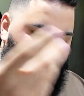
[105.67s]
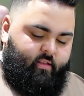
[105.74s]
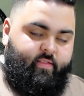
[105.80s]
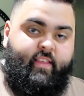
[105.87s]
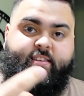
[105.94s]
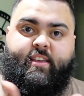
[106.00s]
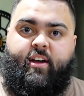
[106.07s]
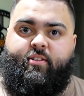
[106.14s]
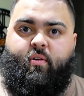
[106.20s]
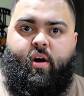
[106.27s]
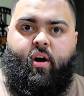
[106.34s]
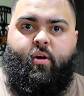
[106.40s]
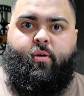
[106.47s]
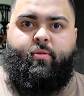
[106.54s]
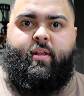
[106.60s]
This gun will
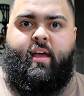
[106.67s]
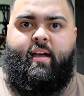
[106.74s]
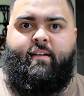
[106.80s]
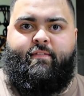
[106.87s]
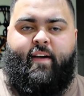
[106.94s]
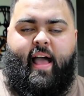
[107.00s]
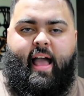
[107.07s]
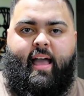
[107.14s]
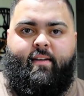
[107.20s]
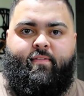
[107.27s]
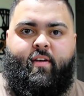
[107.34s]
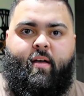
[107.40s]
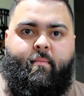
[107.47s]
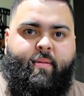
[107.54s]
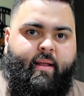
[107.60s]
hold
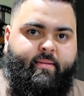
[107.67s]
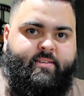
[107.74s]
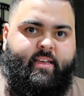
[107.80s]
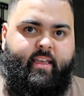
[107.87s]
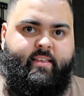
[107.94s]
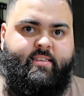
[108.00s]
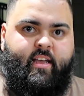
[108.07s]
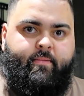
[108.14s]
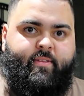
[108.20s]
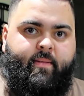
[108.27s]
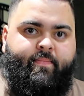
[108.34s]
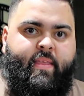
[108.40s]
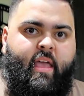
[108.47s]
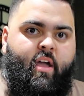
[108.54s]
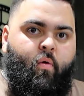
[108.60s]
5, but I'm gonna tell you something.
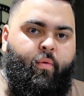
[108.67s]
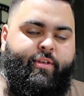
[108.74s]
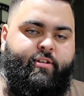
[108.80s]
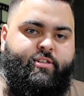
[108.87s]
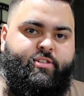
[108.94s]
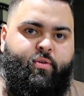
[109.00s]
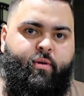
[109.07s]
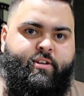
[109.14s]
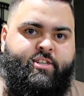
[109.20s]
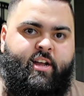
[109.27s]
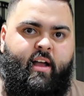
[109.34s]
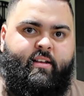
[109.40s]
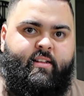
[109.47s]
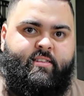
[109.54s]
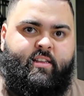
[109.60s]
When you're storing
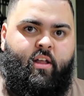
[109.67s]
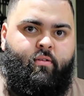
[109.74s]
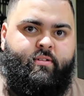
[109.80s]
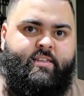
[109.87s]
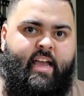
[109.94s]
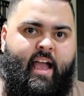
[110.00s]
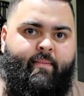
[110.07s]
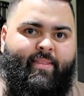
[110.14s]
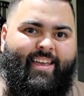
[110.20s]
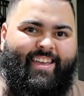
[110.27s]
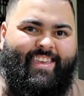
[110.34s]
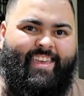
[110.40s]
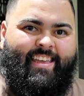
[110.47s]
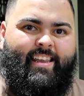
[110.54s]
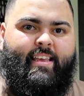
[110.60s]
shotguns a long time, the
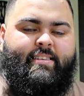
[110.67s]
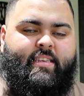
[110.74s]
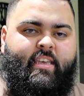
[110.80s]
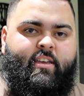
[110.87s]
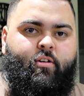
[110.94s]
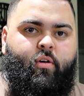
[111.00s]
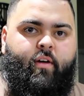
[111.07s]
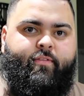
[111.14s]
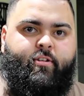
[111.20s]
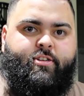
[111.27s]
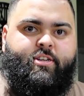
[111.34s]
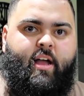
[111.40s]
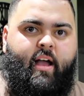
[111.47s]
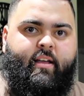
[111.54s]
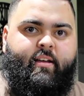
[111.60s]
Achilles heel of your
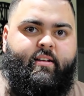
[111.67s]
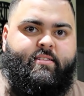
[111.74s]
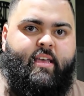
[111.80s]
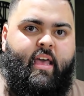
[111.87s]
shotguns